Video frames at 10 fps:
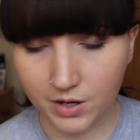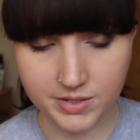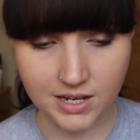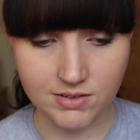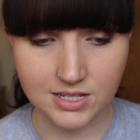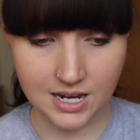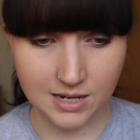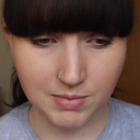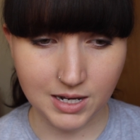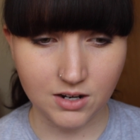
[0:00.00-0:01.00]
I was having to
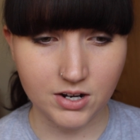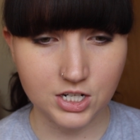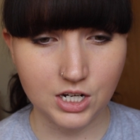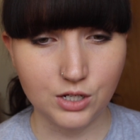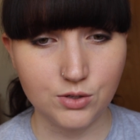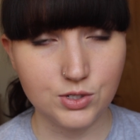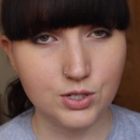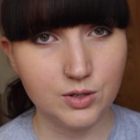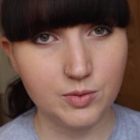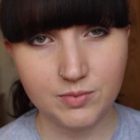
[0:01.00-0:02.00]
add black eyeshadow
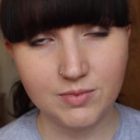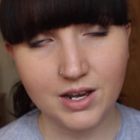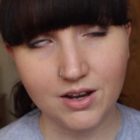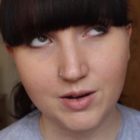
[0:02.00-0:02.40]
to my